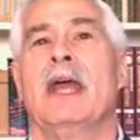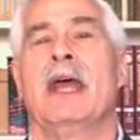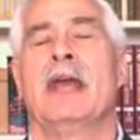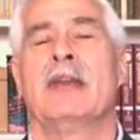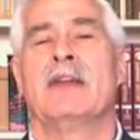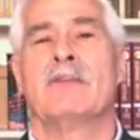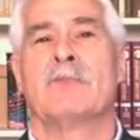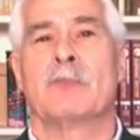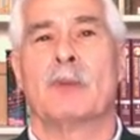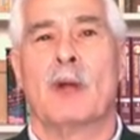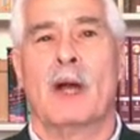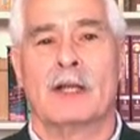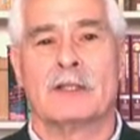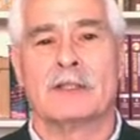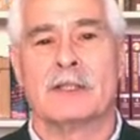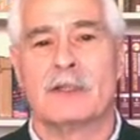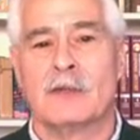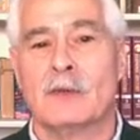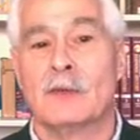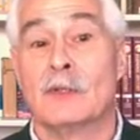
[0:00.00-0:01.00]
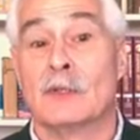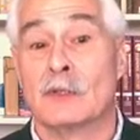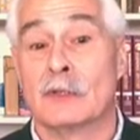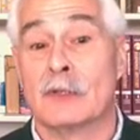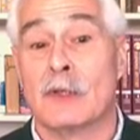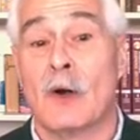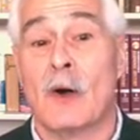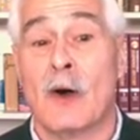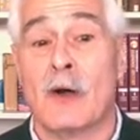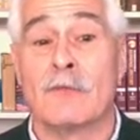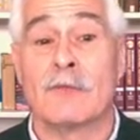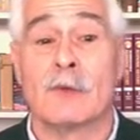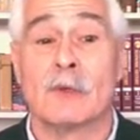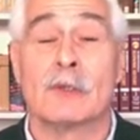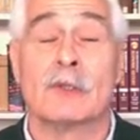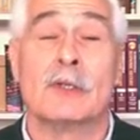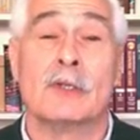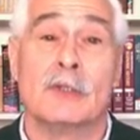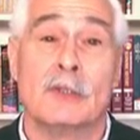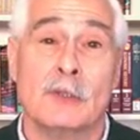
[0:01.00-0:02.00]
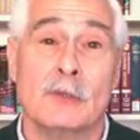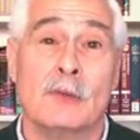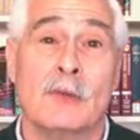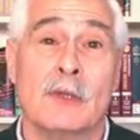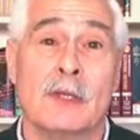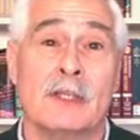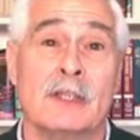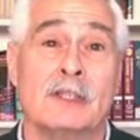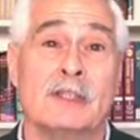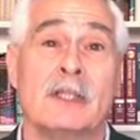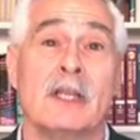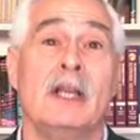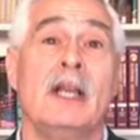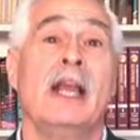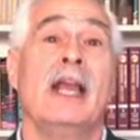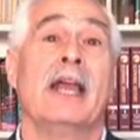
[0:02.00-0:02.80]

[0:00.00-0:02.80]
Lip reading: And if prosecutors offer to do this